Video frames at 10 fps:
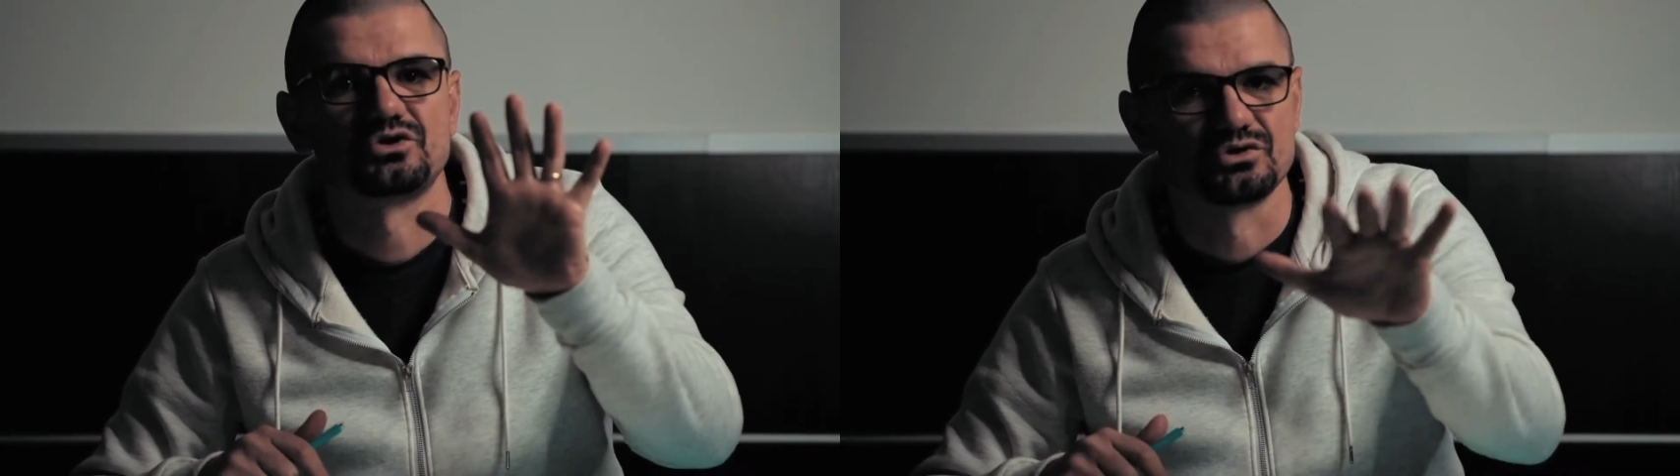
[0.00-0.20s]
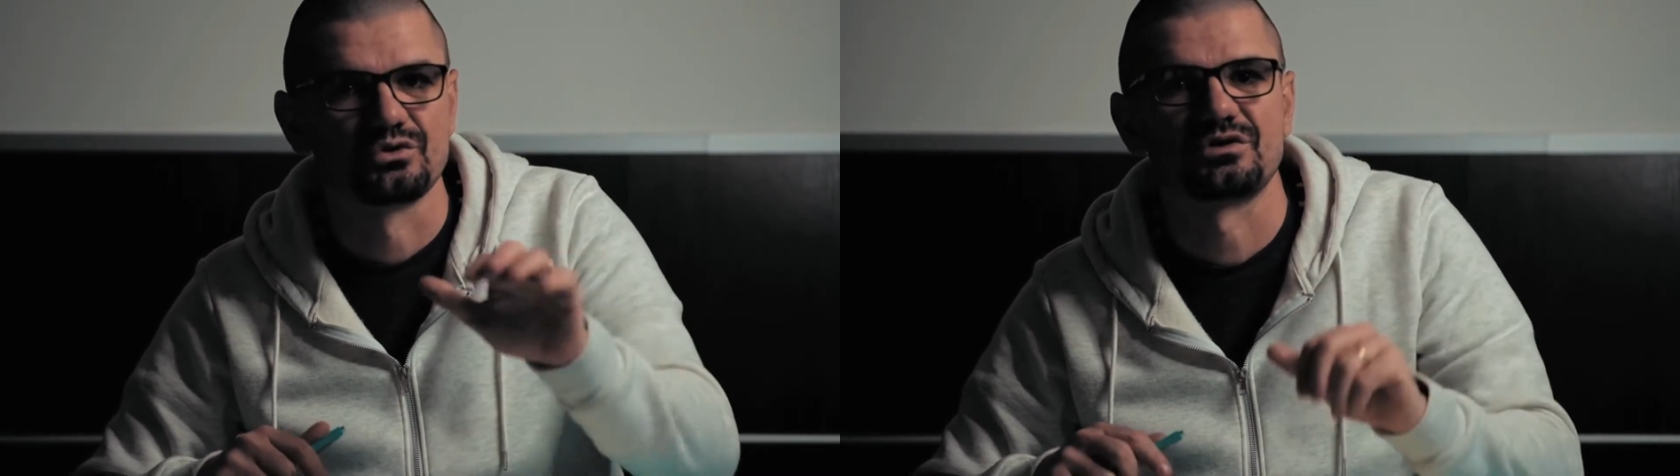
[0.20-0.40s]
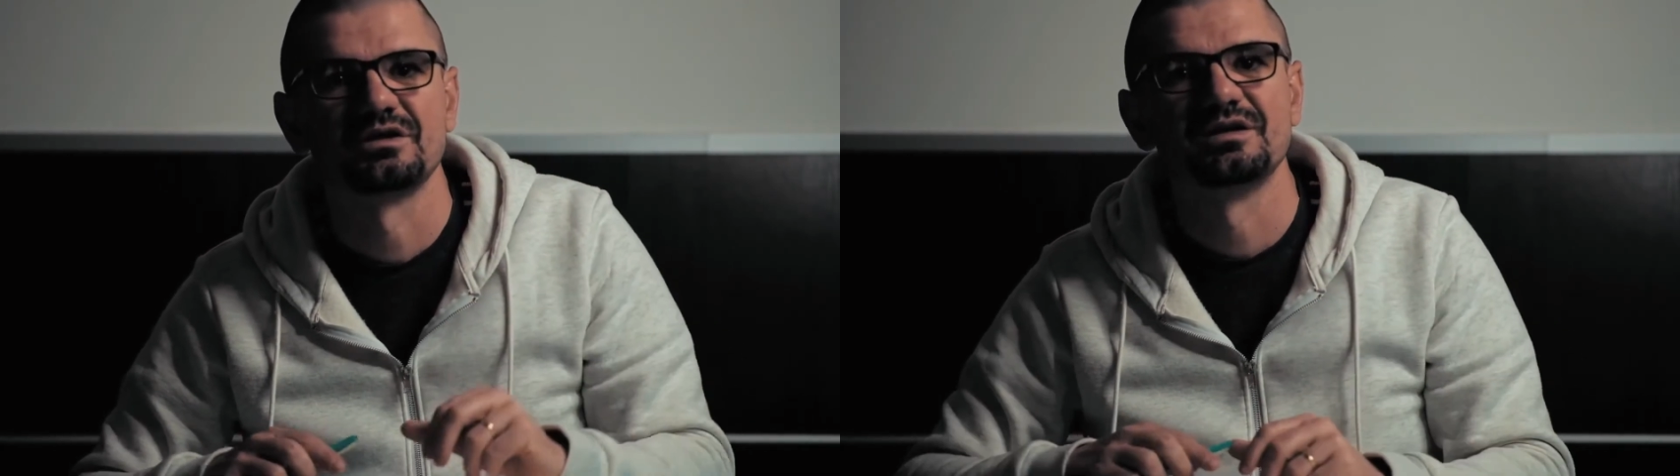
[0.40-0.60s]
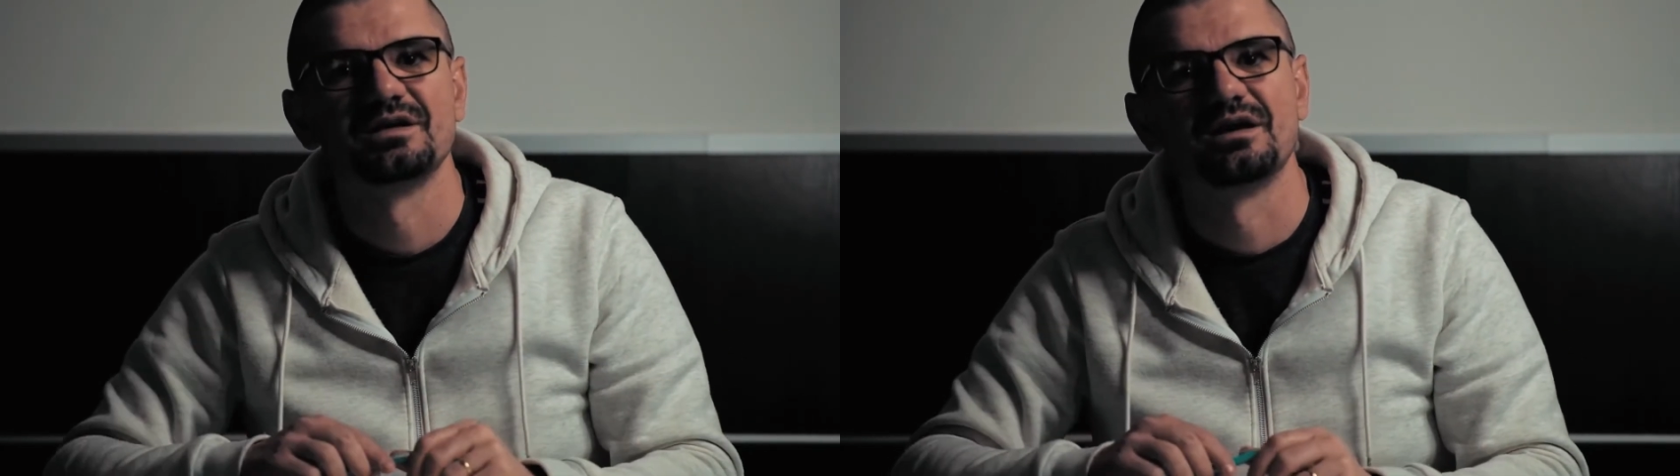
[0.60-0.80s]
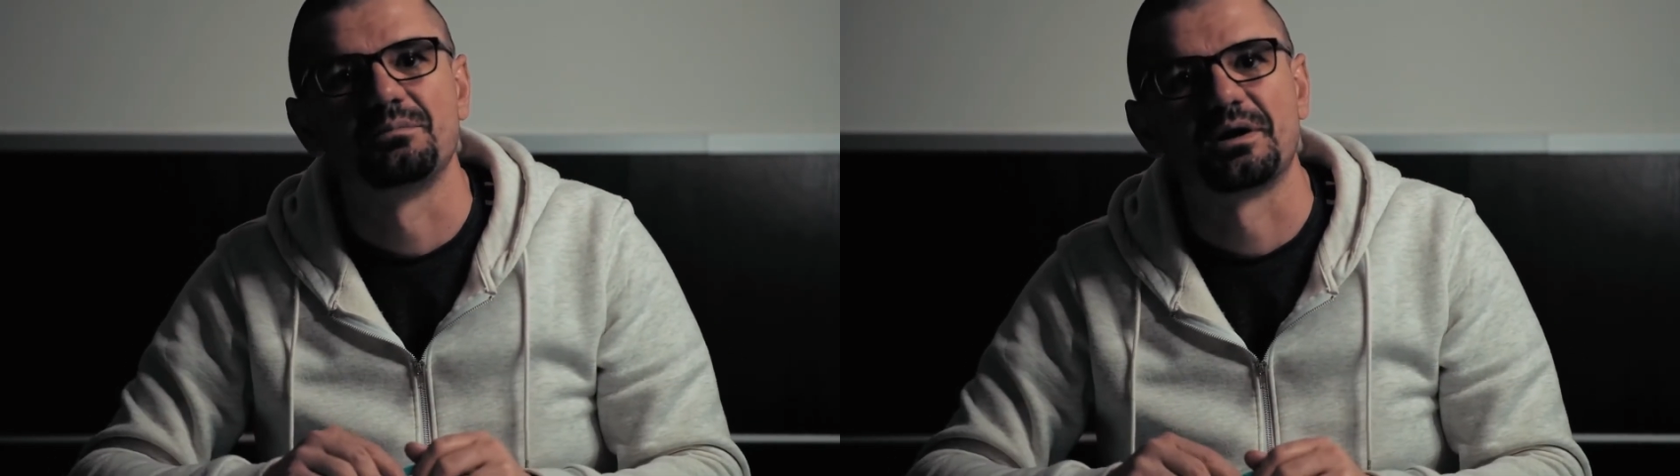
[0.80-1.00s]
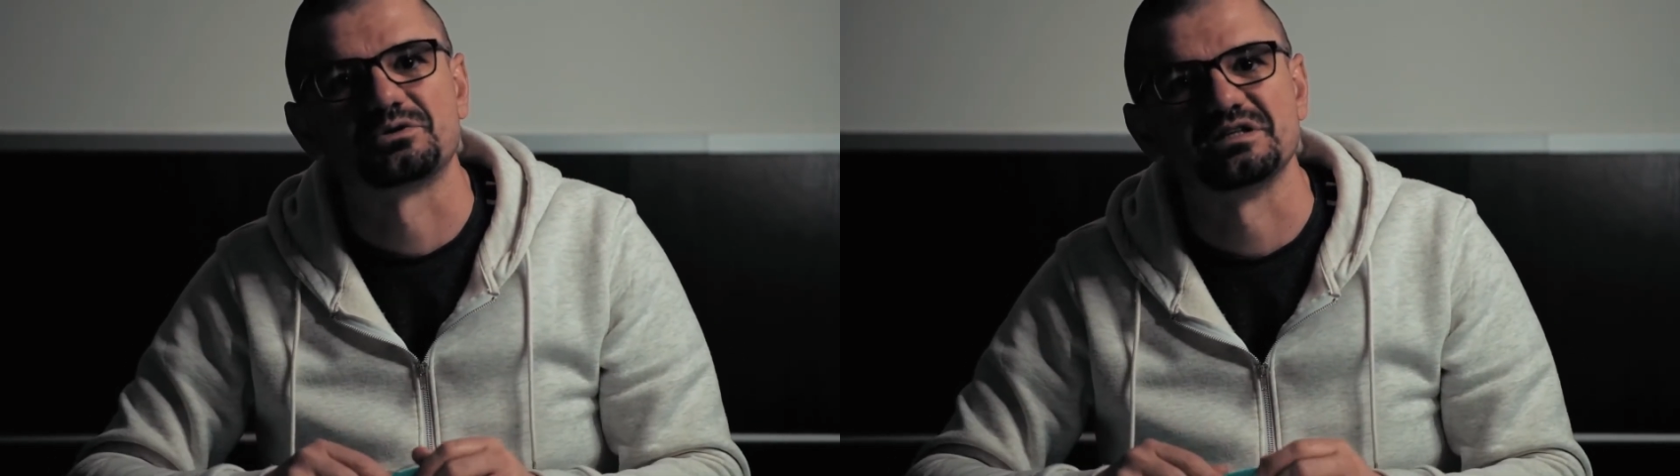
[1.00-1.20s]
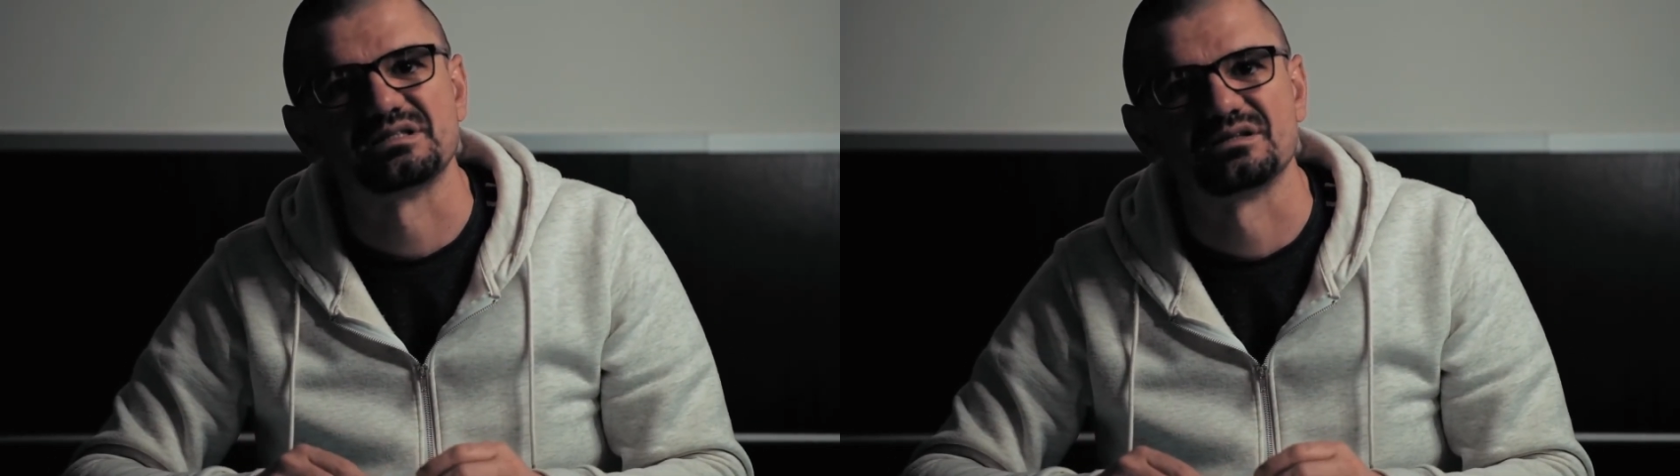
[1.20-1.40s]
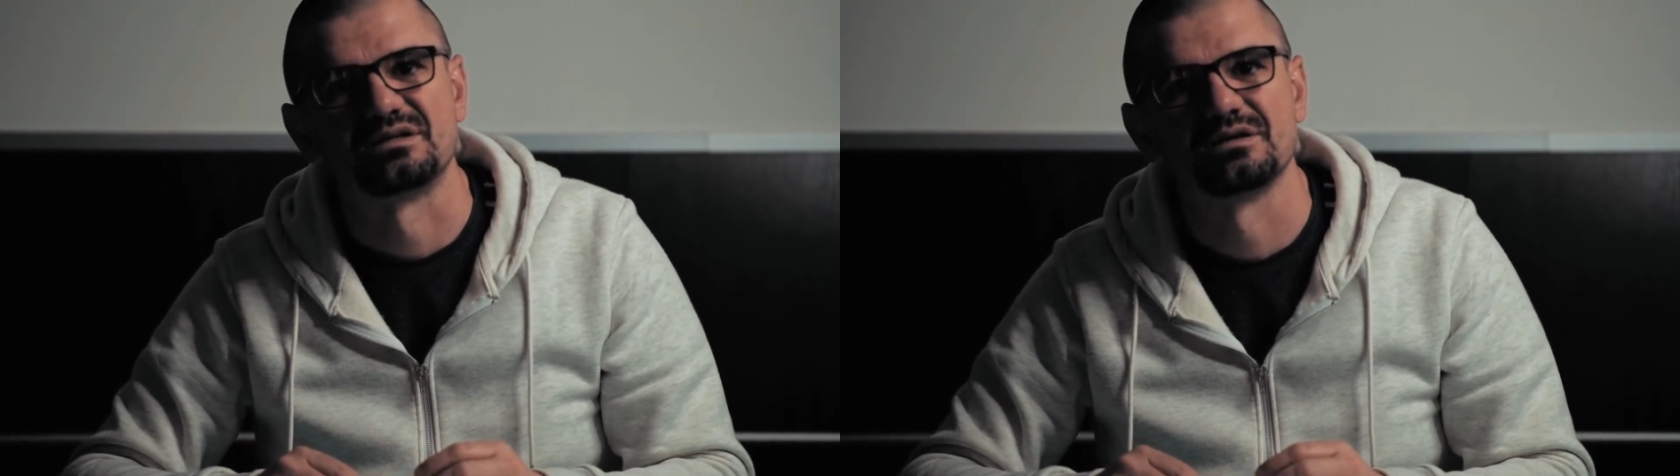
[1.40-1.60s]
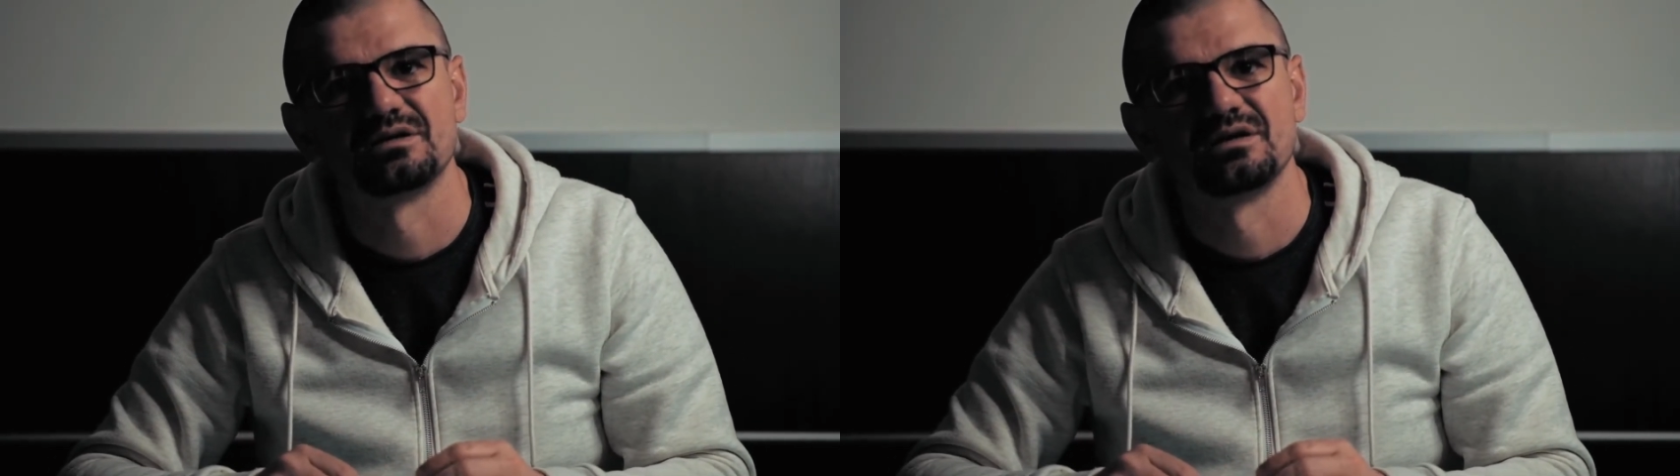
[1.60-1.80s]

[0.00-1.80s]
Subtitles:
truth about Easter.